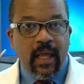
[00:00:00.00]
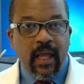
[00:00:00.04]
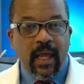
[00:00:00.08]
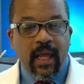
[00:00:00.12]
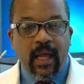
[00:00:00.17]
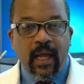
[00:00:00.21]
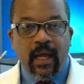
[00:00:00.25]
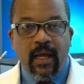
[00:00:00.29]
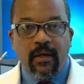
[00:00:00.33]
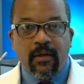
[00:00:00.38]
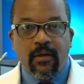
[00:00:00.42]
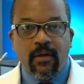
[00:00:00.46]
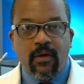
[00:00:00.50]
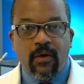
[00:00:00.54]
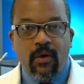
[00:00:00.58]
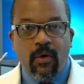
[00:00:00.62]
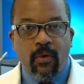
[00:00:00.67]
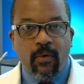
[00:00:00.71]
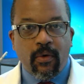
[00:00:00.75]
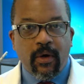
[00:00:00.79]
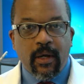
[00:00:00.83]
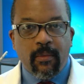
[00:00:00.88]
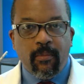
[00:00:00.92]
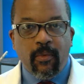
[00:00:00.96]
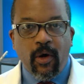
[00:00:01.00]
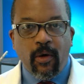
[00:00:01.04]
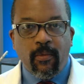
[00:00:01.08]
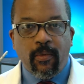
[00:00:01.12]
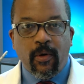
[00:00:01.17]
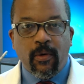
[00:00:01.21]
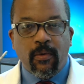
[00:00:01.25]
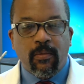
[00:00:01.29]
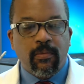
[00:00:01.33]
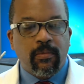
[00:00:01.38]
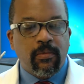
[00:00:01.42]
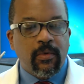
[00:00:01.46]
and
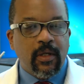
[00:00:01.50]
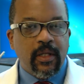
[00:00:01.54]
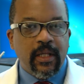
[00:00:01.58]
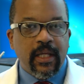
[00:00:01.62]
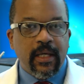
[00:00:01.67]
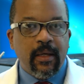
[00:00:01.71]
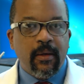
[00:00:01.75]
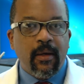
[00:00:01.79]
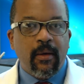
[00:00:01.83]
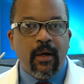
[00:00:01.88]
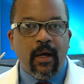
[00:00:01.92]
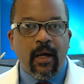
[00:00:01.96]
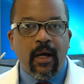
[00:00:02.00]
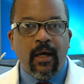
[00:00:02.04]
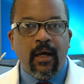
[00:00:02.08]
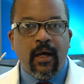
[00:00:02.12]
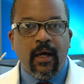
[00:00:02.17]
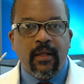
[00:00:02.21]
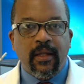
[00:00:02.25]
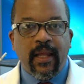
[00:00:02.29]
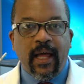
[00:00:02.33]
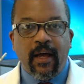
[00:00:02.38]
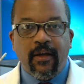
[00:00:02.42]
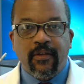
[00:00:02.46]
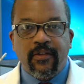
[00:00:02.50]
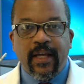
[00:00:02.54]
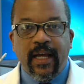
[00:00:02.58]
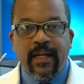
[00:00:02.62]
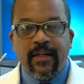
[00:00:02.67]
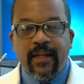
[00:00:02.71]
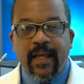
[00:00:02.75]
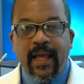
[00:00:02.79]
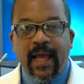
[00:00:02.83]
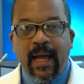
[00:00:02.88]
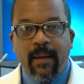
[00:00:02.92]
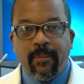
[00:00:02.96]
CoreyMobile really allows
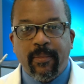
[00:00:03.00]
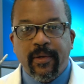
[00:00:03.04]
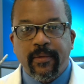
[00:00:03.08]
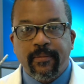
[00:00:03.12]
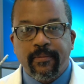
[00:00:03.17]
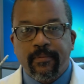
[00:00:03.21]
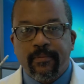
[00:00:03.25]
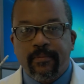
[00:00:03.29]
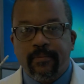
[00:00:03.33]
that to happen.